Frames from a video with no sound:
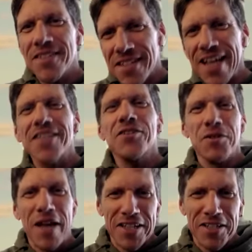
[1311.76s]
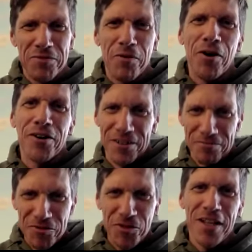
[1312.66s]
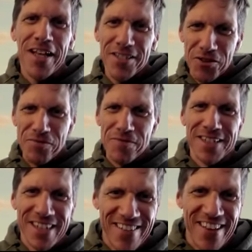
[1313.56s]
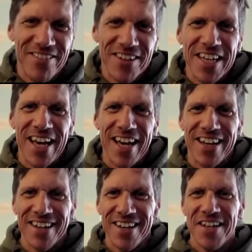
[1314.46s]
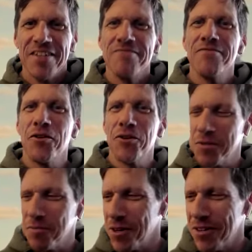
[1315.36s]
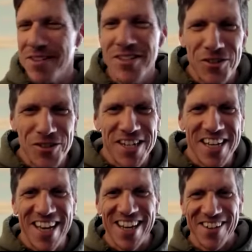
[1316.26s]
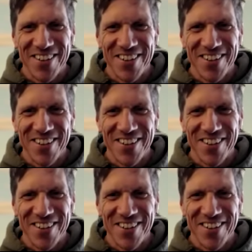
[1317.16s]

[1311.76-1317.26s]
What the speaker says: get to the next quarter, so that's over, and then we can focus more on research again.